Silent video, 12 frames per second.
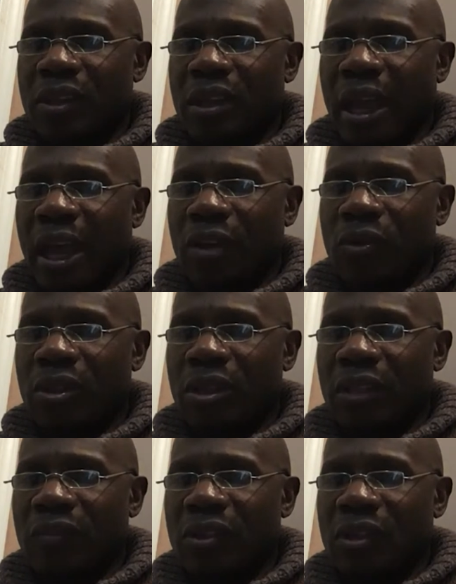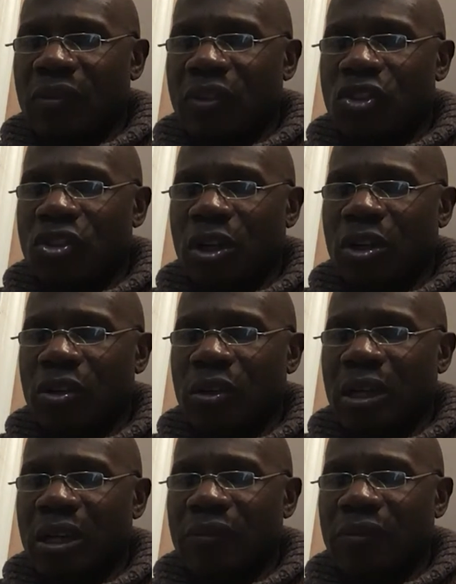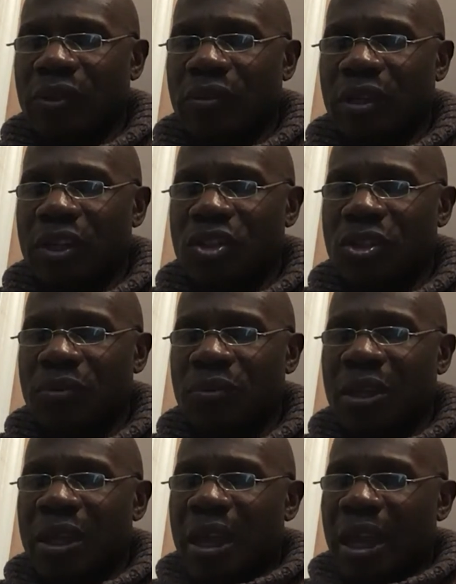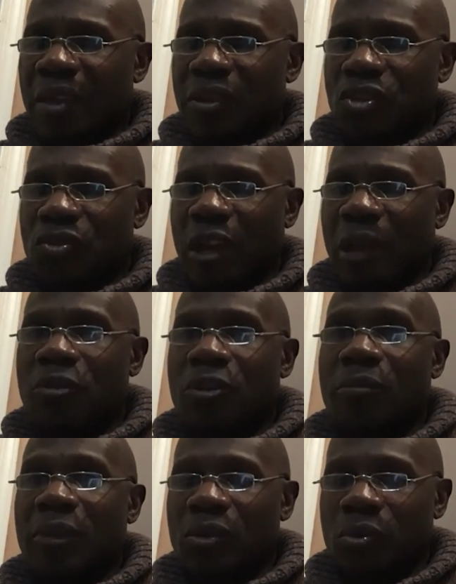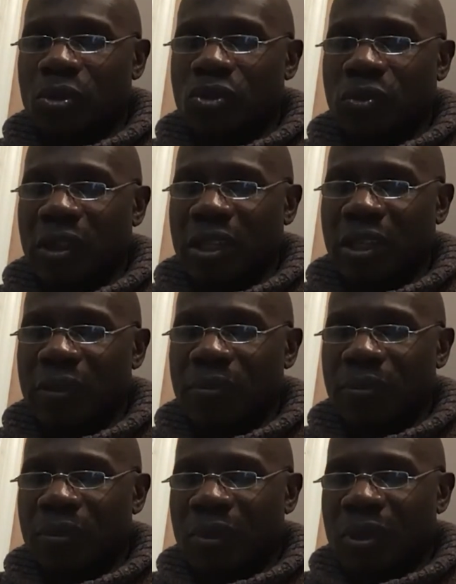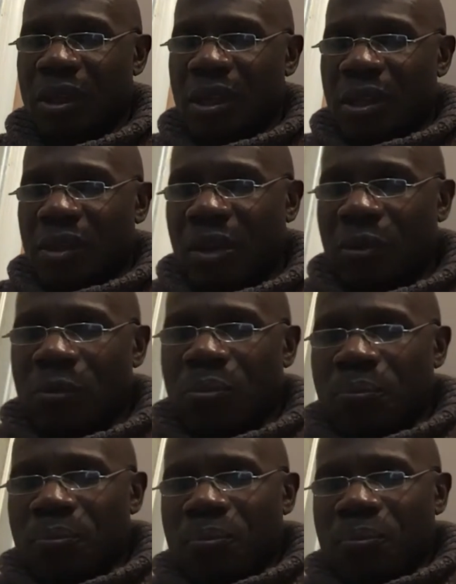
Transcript: and the acrid leavings of a charcoal conflagration, and the shrapnel men were drinking. They were